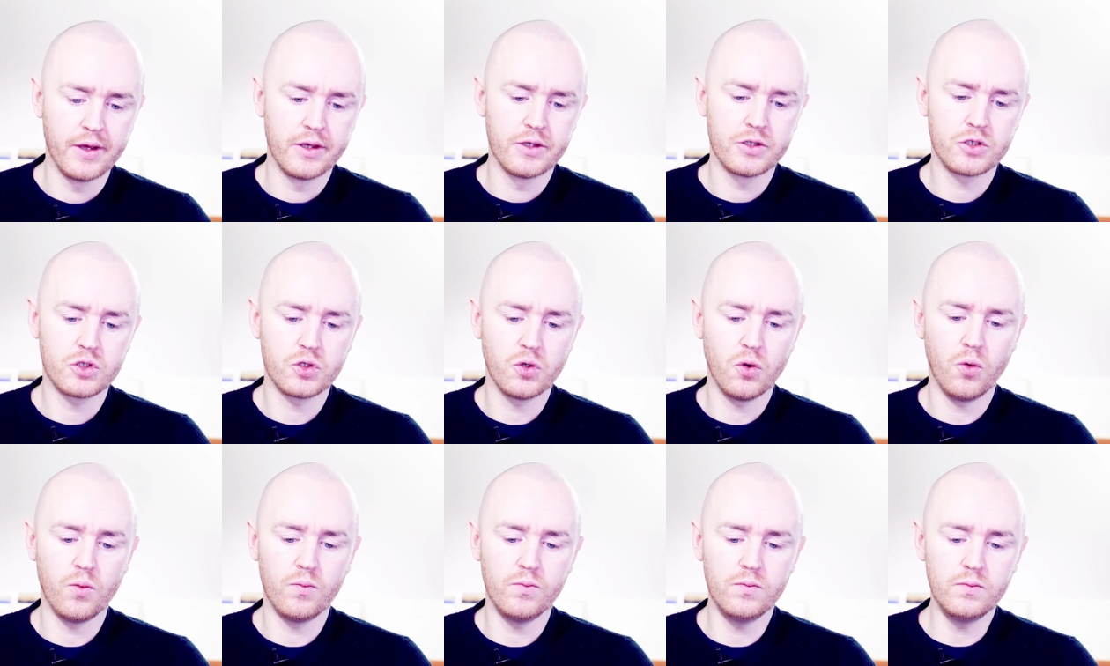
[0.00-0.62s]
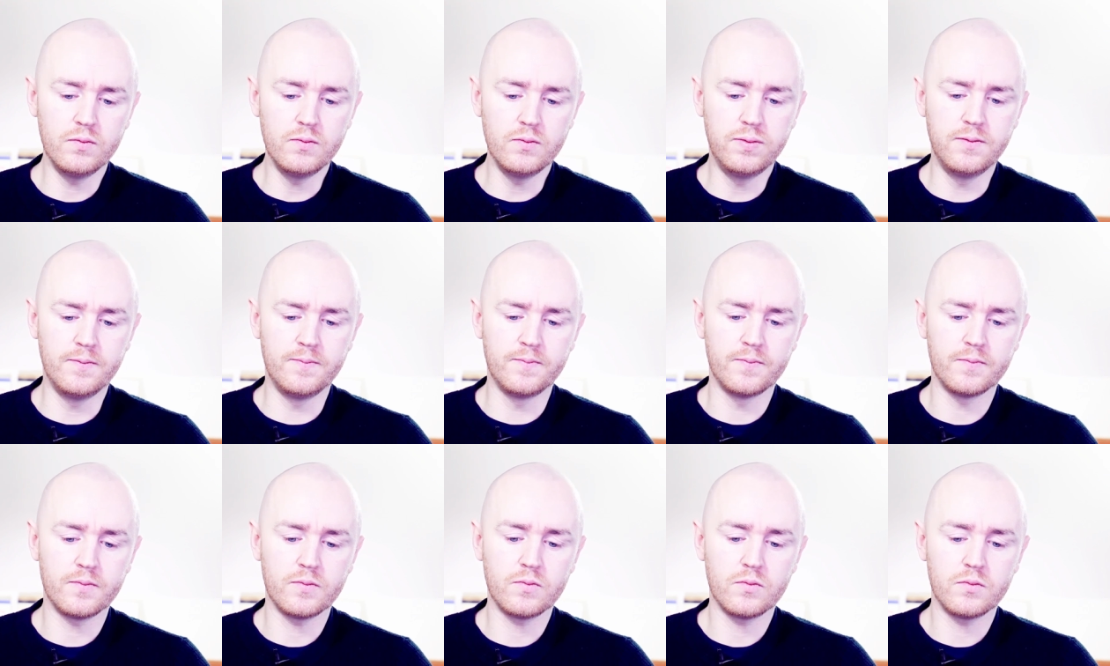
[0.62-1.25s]
So
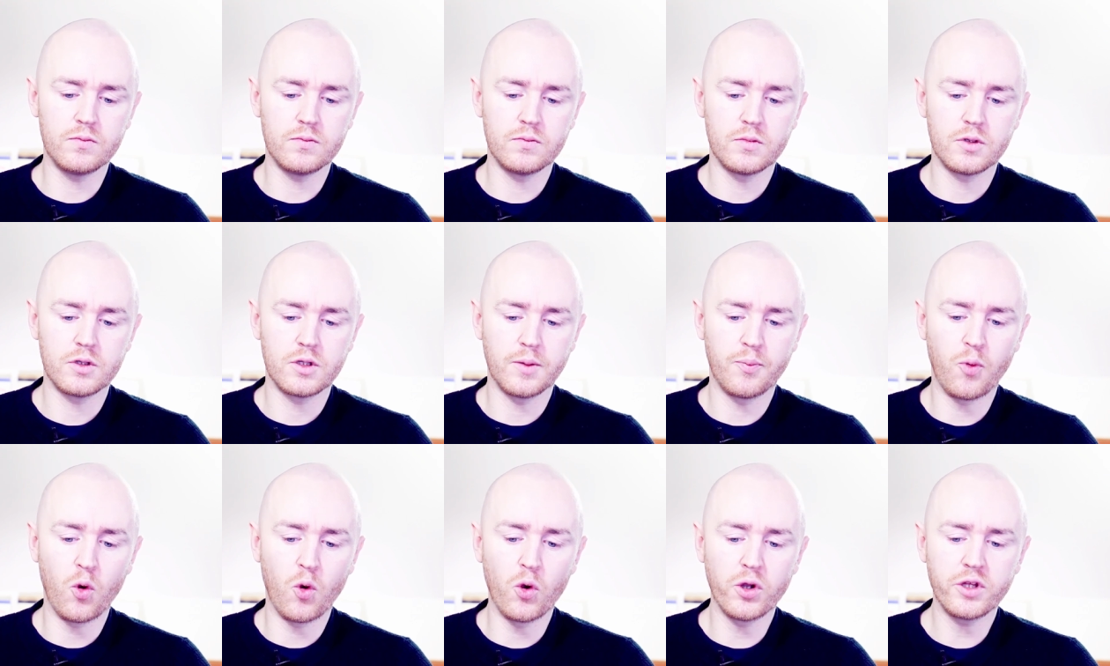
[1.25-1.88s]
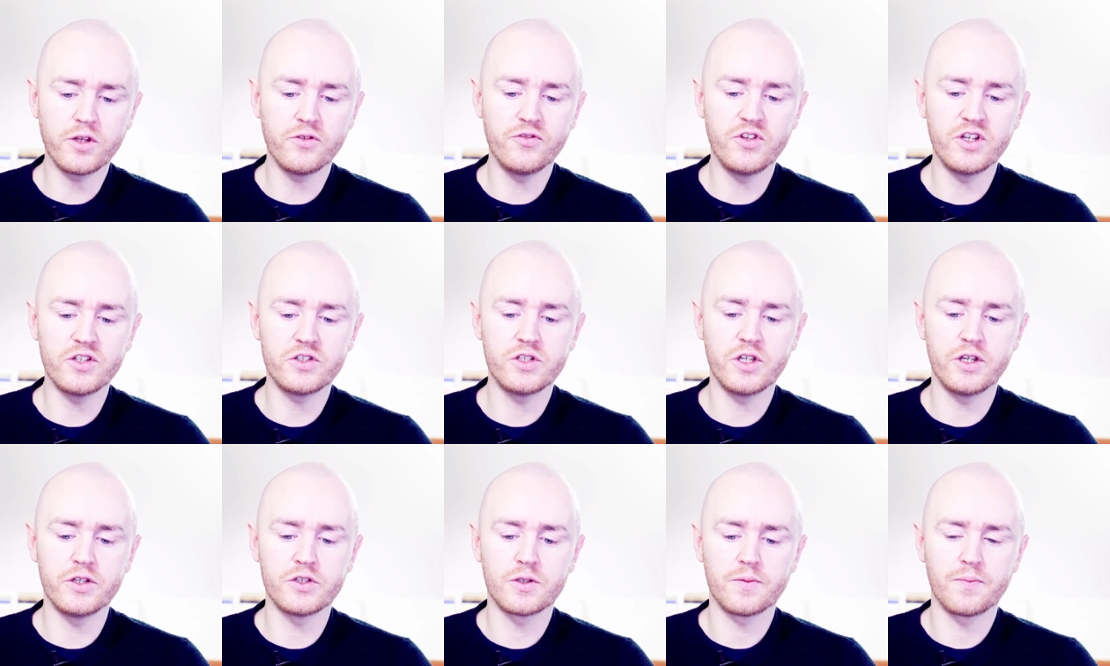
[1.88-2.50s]
the point of this
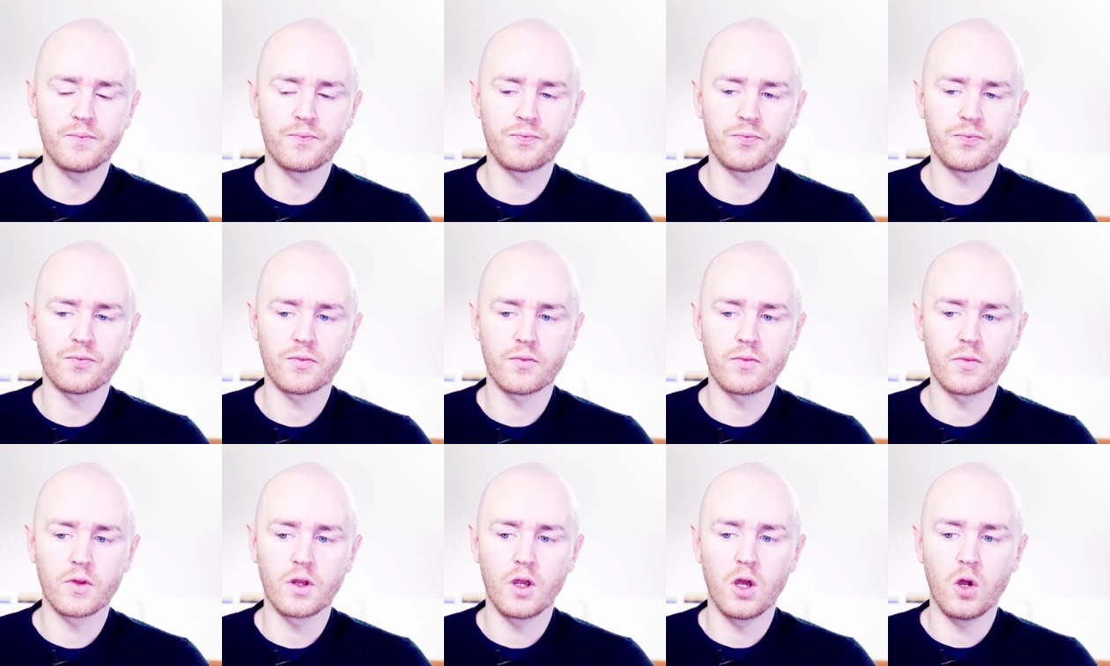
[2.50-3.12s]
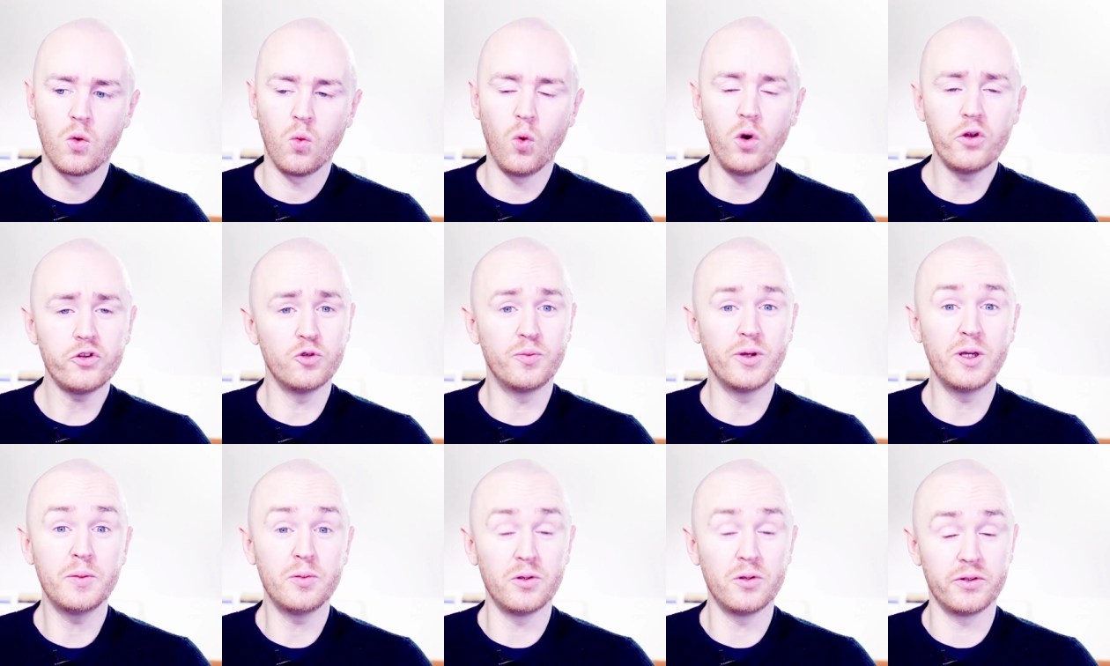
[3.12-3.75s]
is, what do
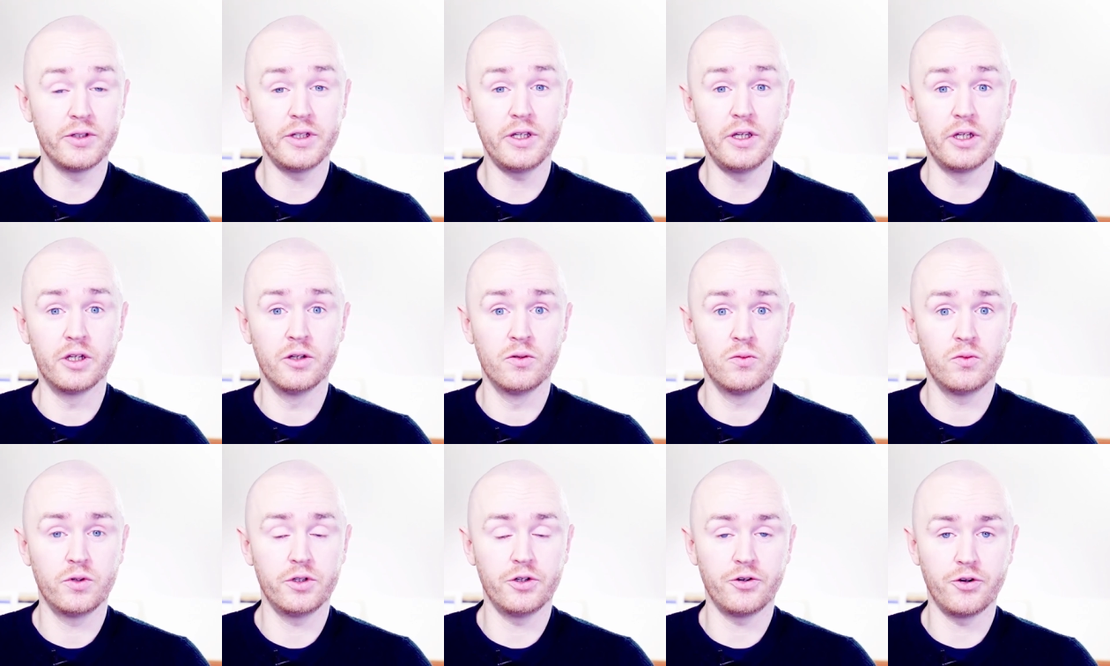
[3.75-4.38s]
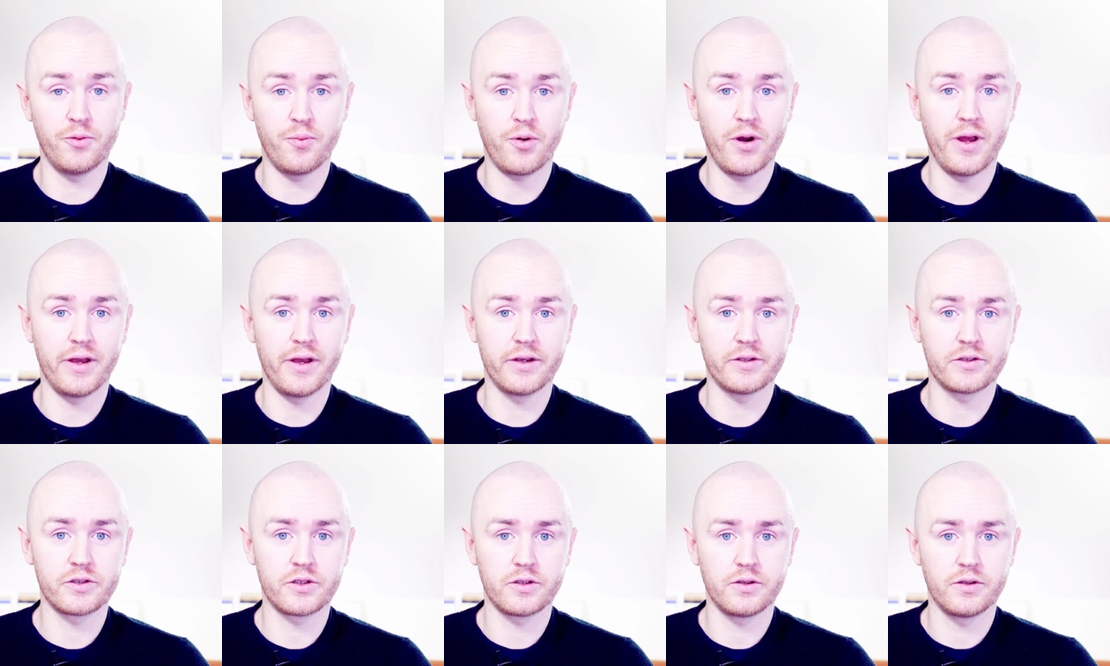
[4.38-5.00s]
people need when they're
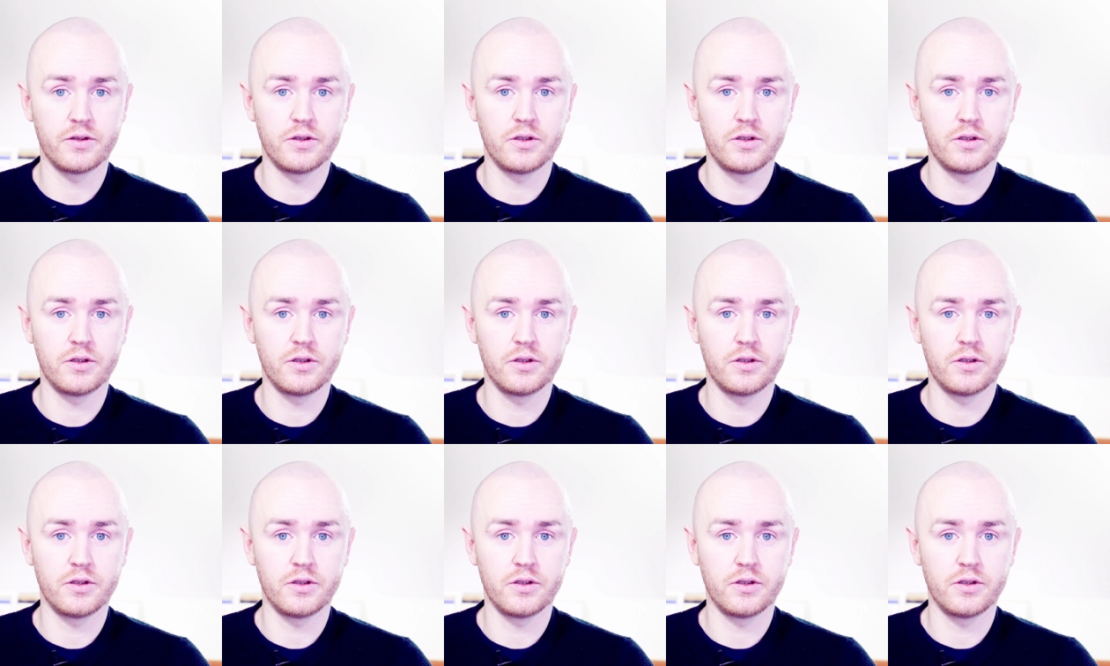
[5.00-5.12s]
depressed?